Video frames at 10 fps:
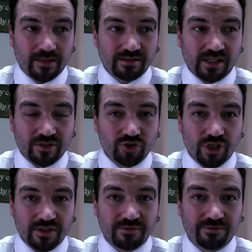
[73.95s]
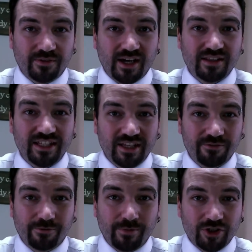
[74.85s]
doesn't justify the
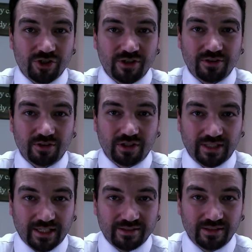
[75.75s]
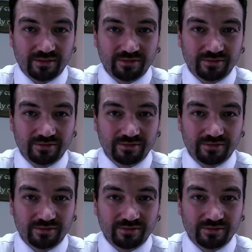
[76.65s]
information that they're collecting,